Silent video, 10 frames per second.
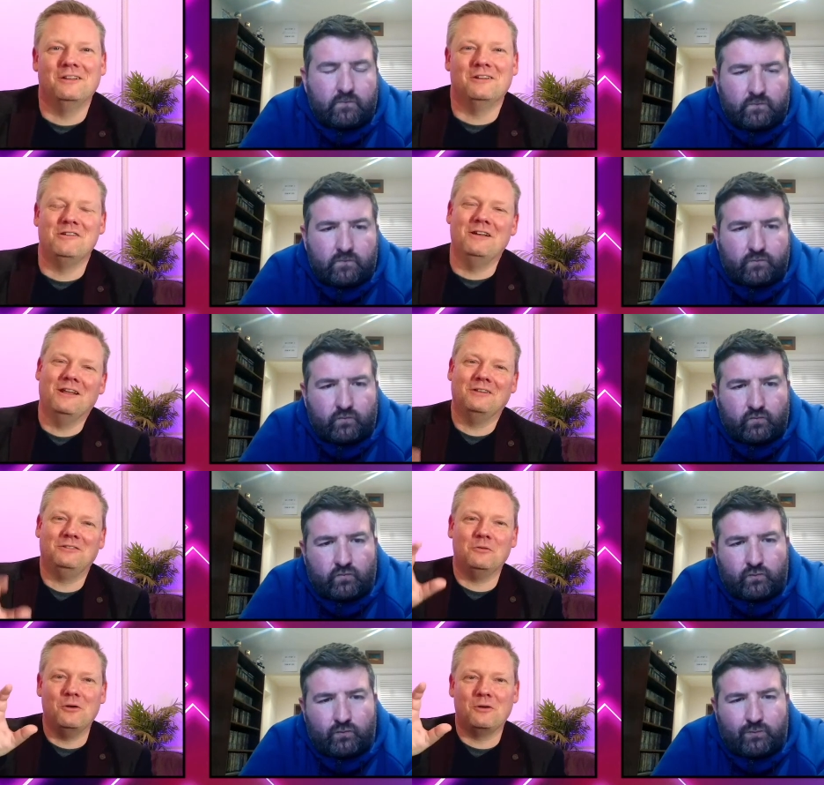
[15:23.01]
Speaker 1: I realise you're
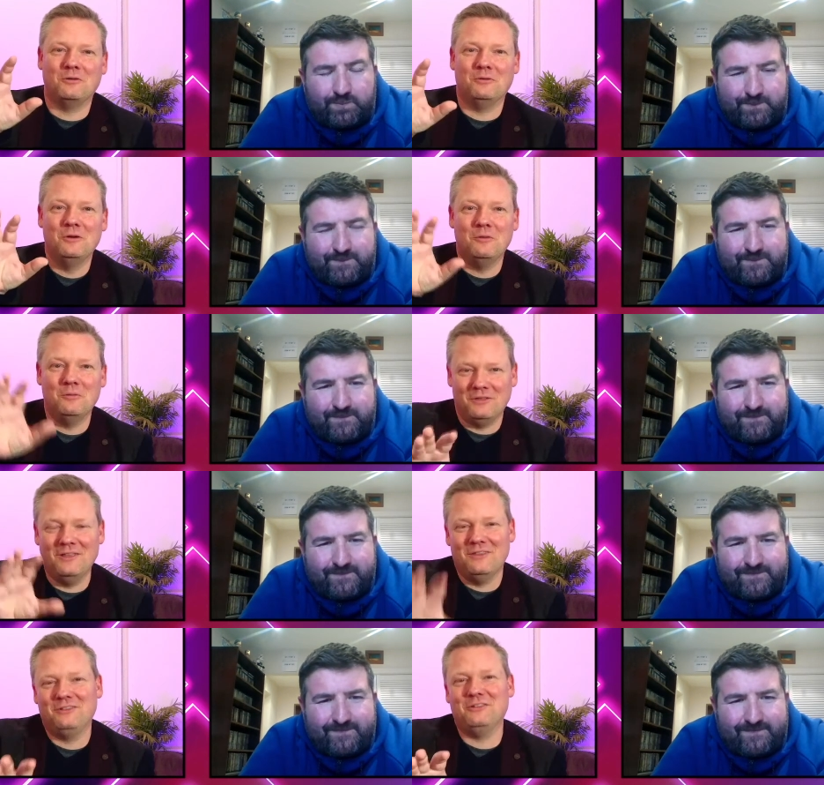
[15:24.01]
working within the
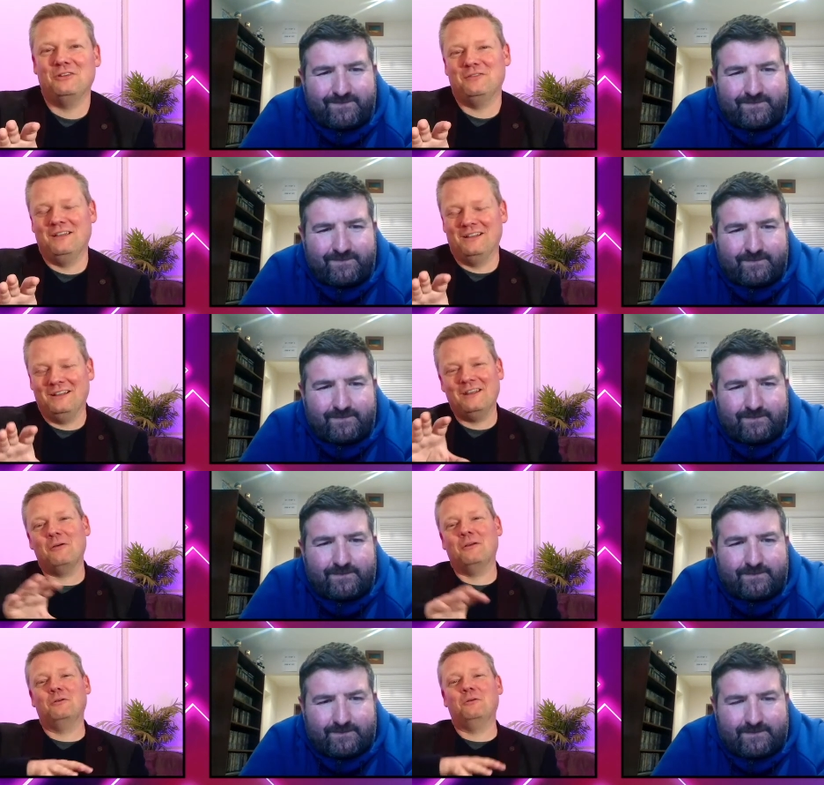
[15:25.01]
Church of England now, and I
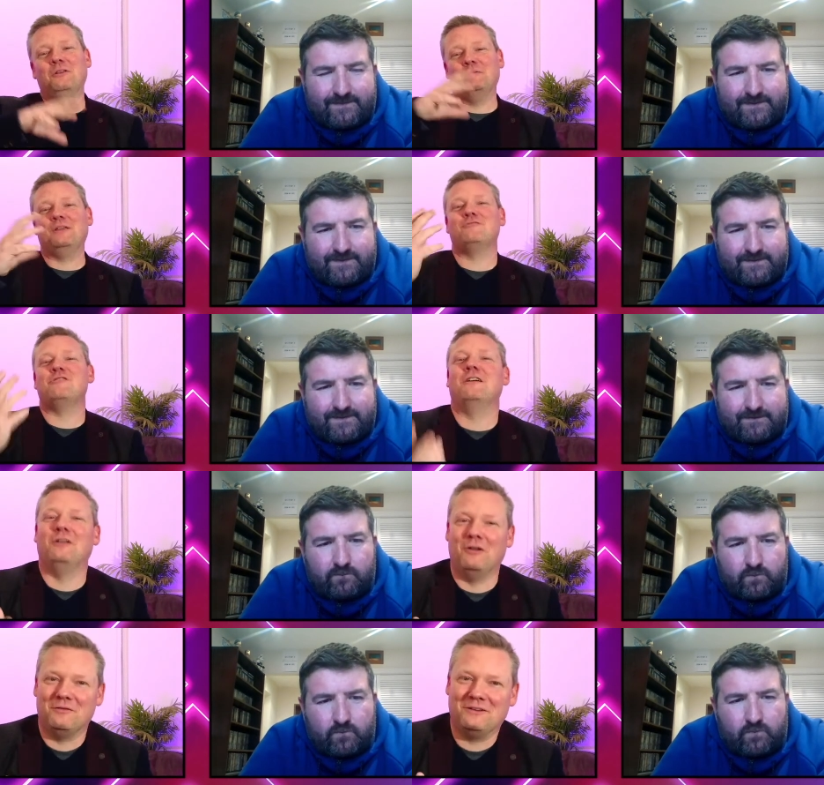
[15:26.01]
don't want you to be critical of
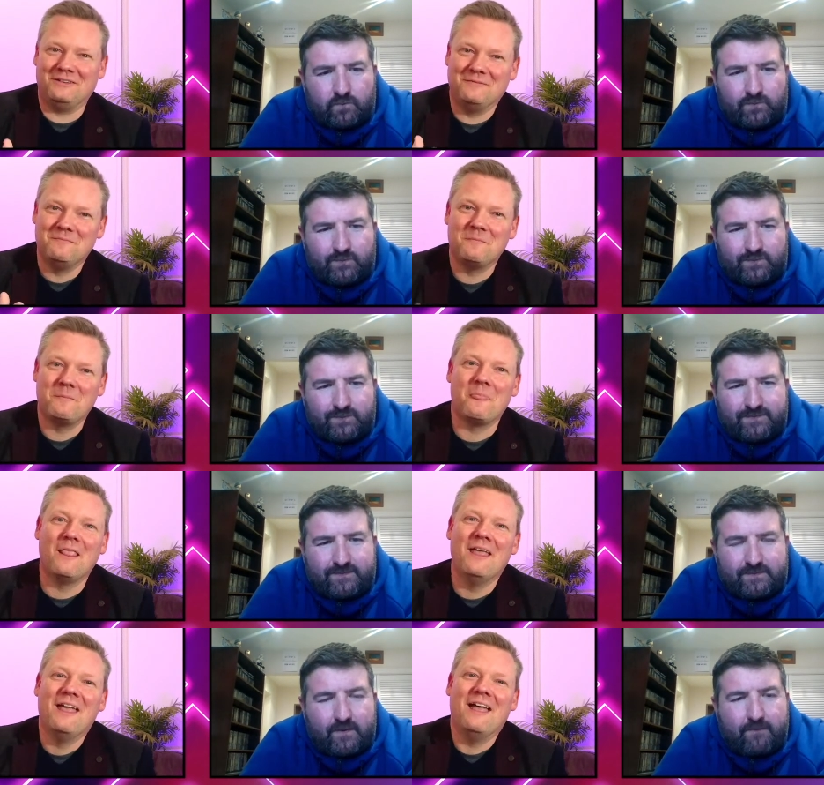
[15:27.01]
it.
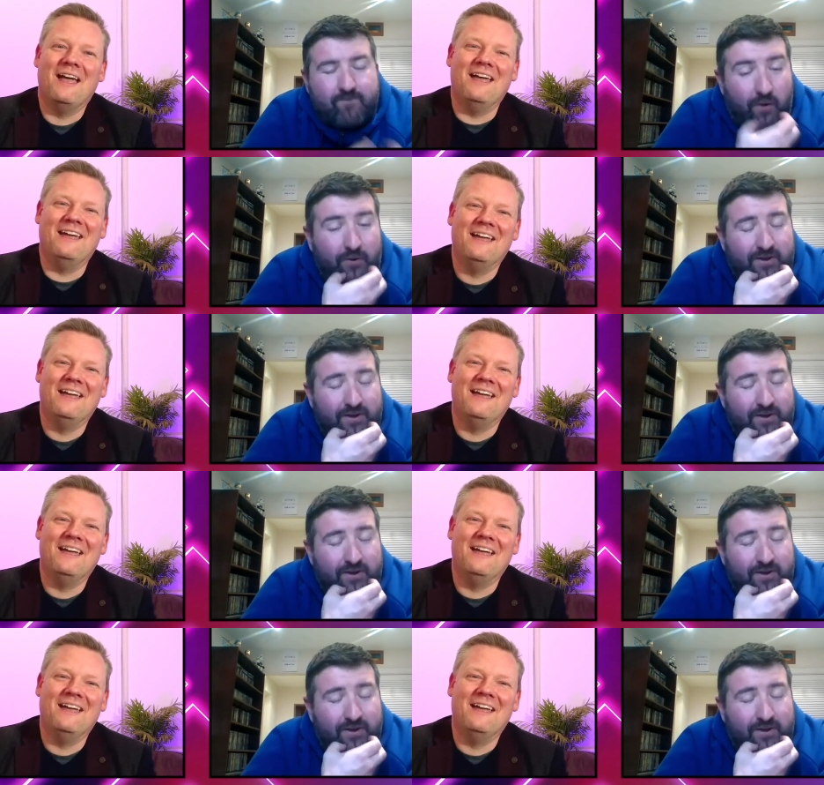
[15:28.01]
No, okay.